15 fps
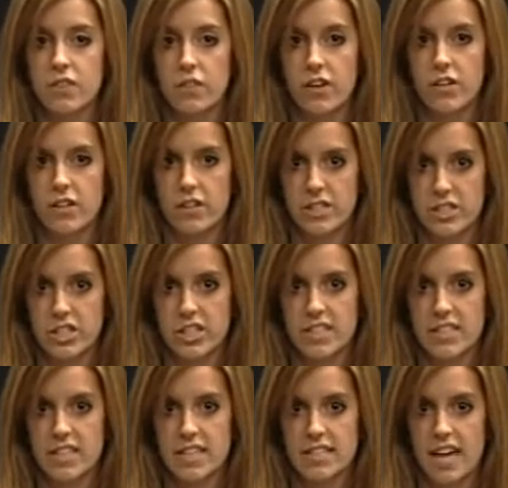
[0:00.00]

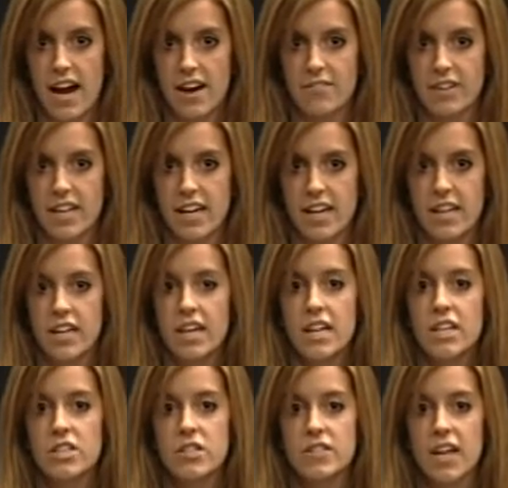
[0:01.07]
logistics advocate
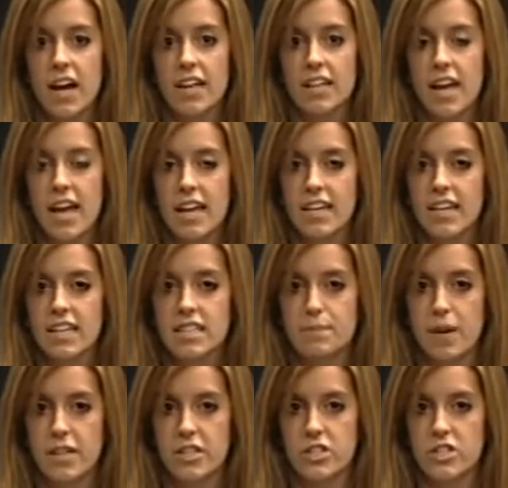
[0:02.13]
to sign any
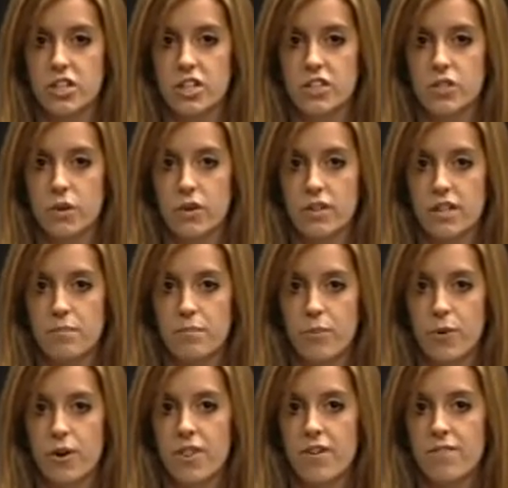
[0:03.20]
expenditure totaling
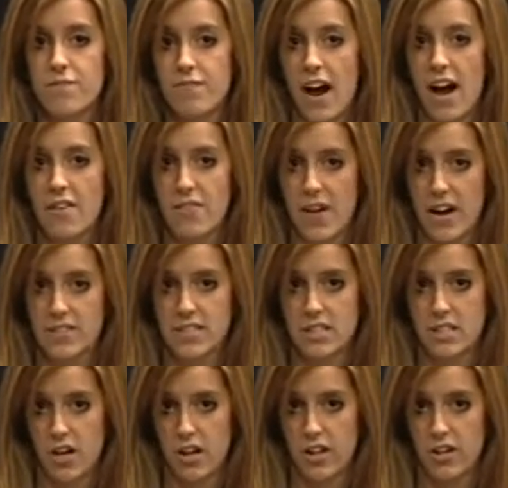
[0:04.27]
more than
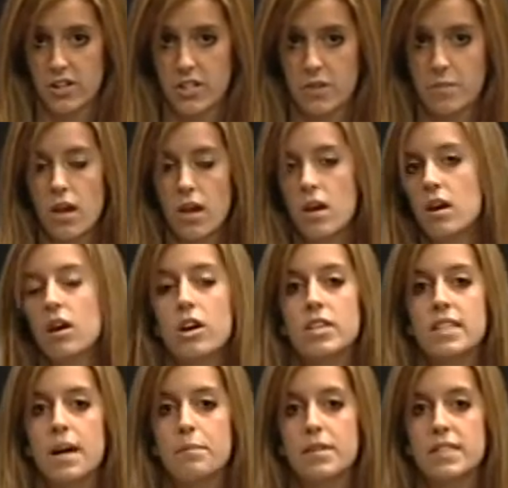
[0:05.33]
$5,000 or
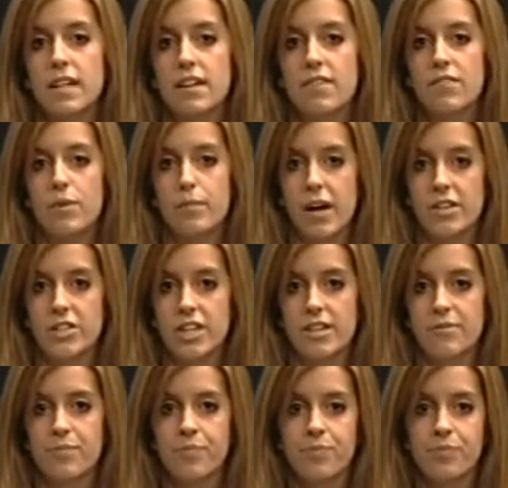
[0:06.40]
10% of a
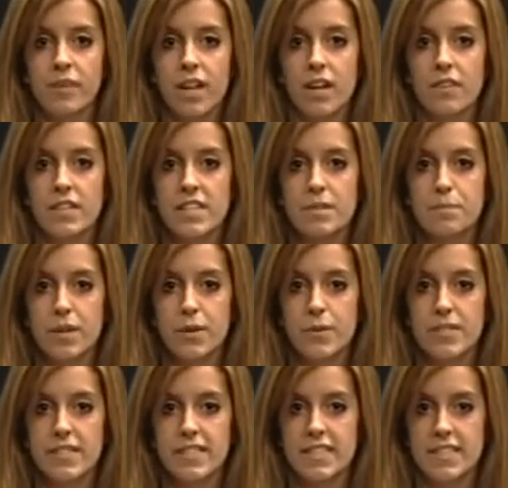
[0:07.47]
budget. This bill
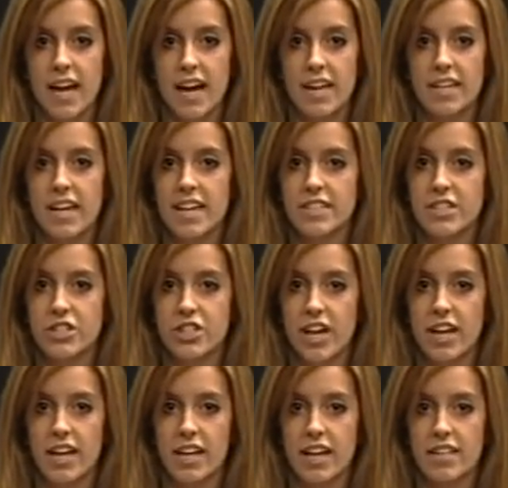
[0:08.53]
was designed as a
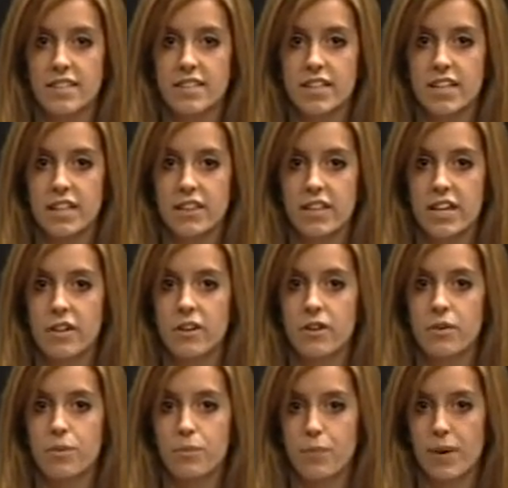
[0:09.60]
check against the
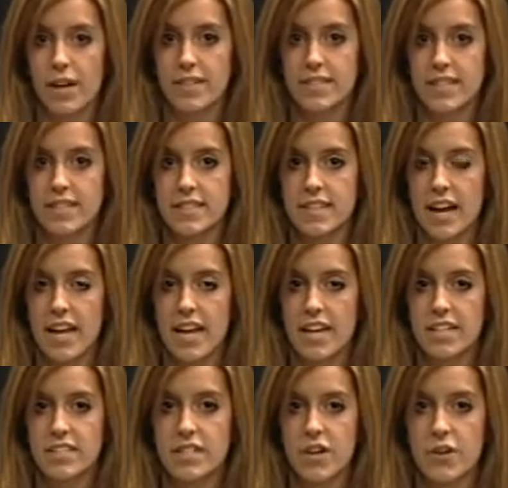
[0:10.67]
illegal raises that
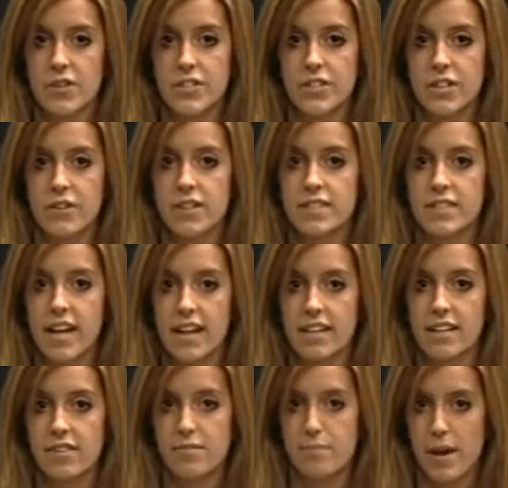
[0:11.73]
ASOSU
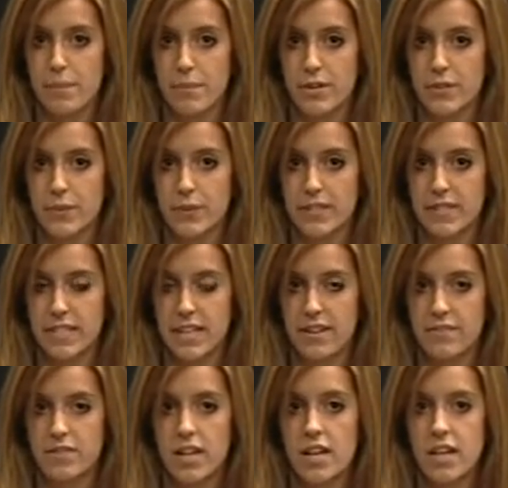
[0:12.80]
executive members
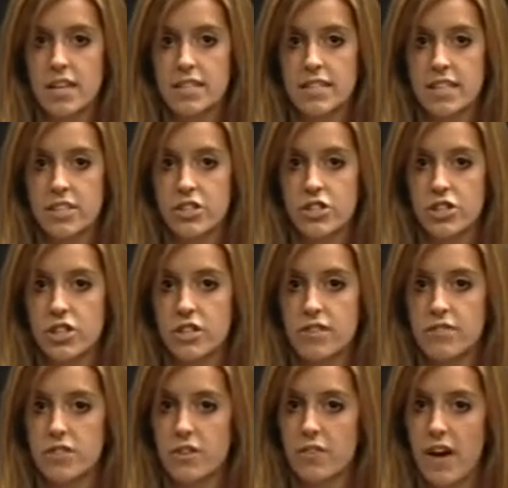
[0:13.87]
received since June of
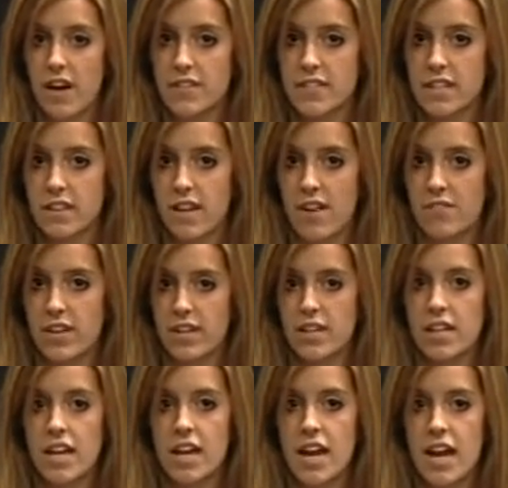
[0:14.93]
2011
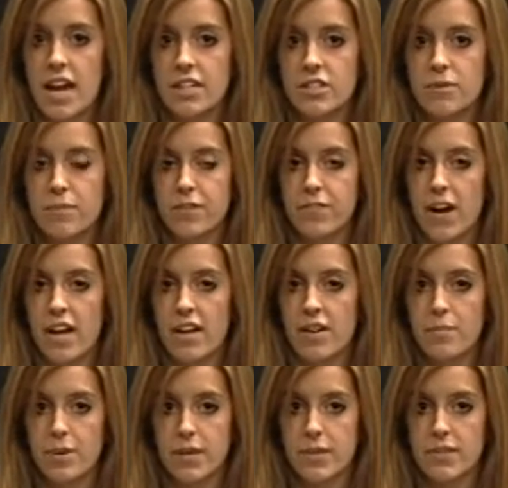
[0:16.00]
and to prevent
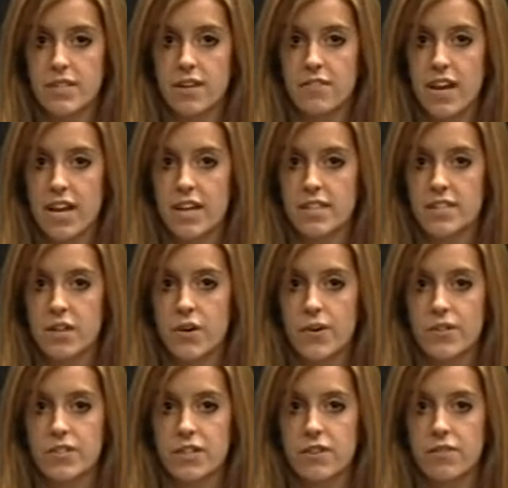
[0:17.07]
abuse of
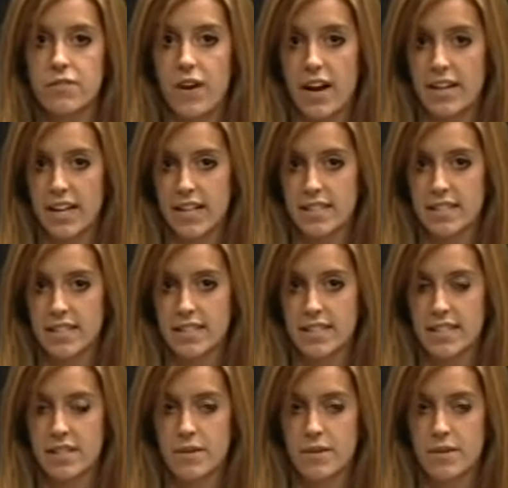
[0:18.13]
ASOSU finances.